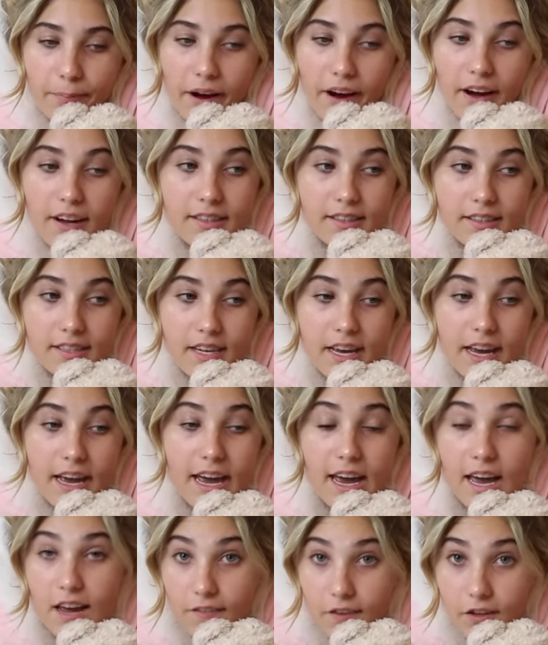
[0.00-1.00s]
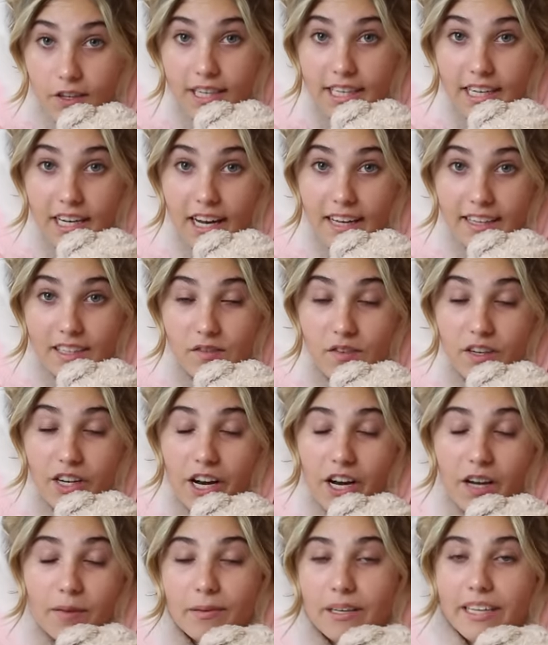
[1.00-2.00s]
But if you did like this
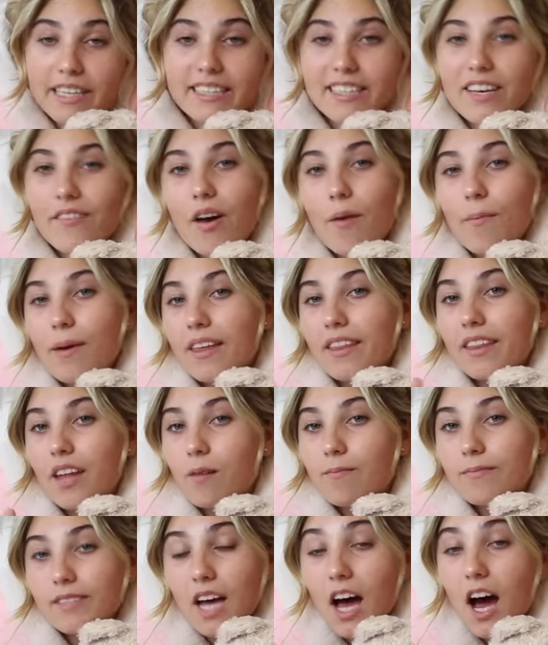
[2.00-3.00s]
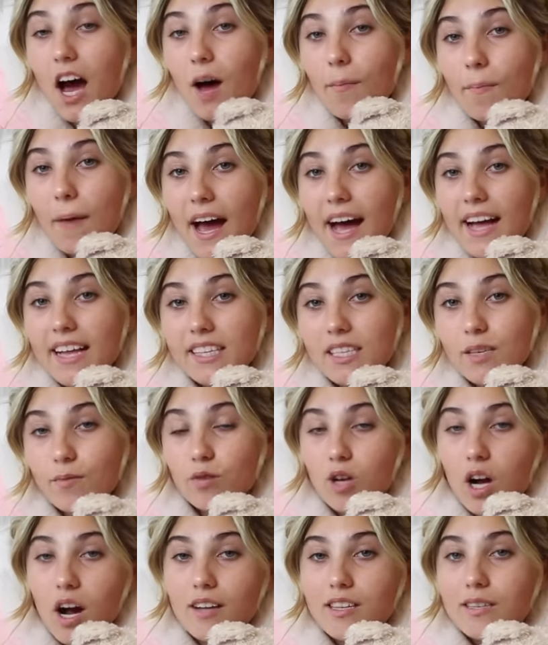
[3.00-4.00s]
video, please give it a big thumbs up and
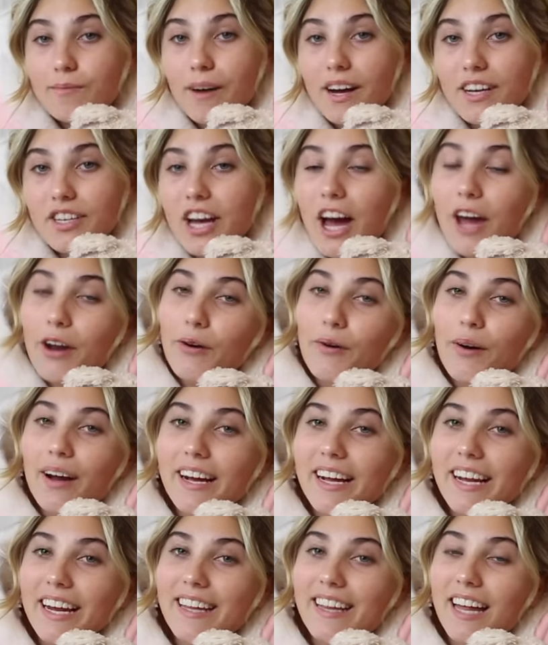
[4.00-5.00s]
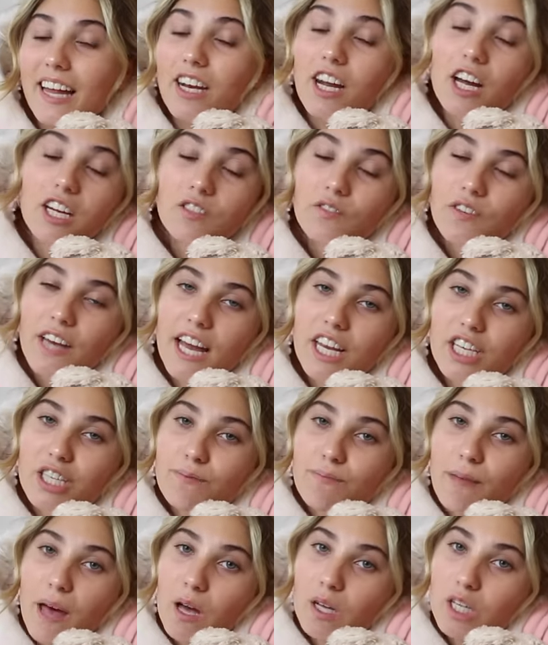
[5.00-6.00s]
subscribe to my channel and click that
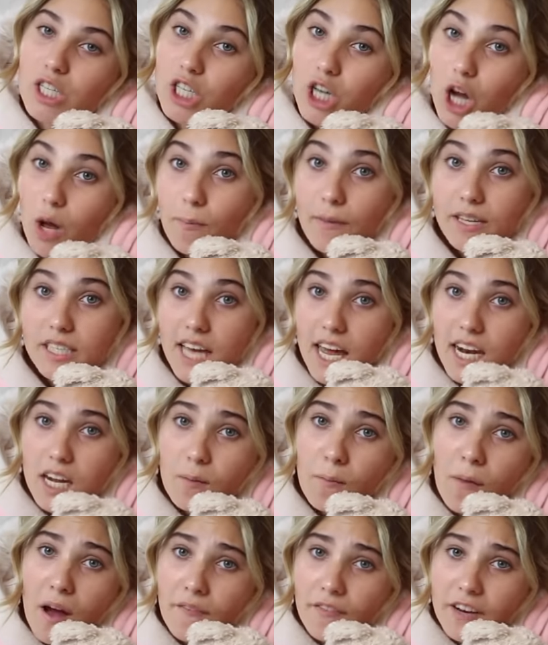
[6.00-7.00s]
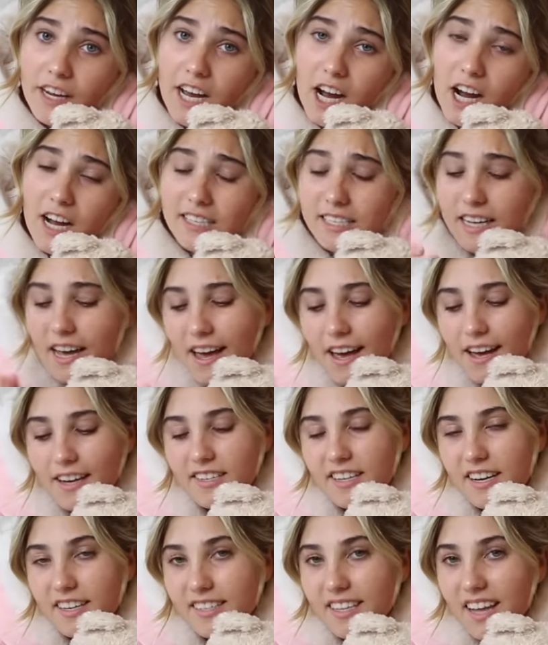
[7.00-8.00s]
notification bell so you don't miss any of my videos
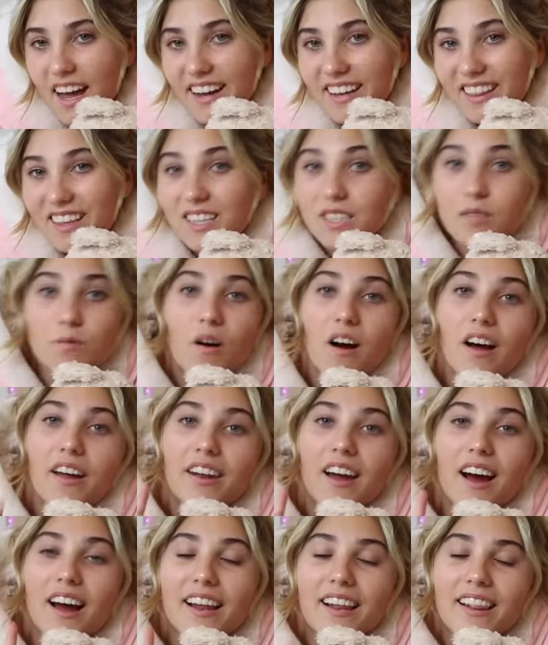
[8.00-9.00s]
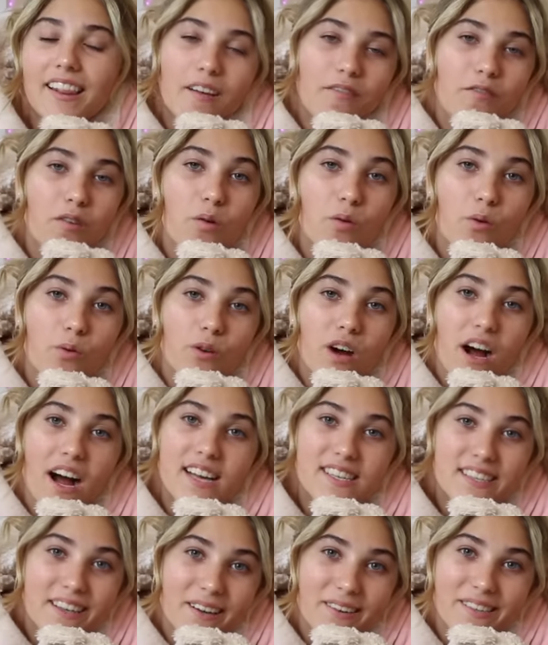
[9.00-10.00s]
just like this one. I love you all,
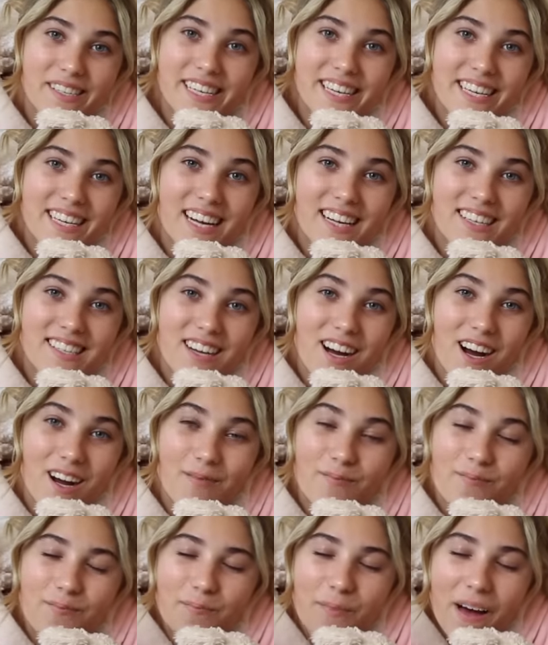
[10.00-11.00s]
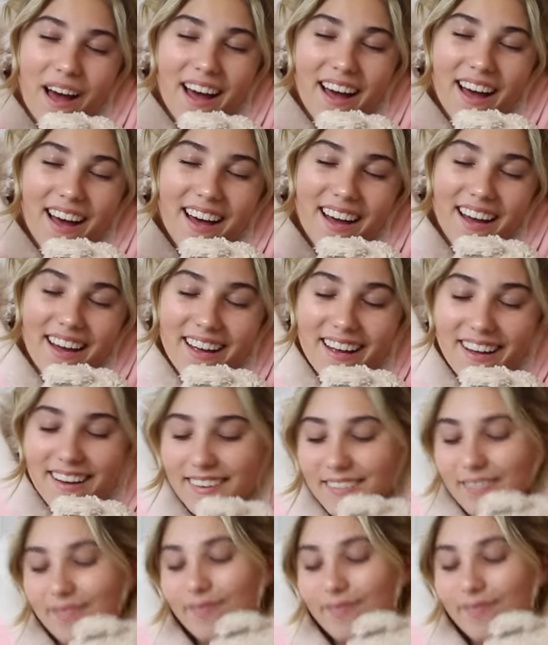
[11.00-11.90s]
guys, and I'll see you next time. Bye!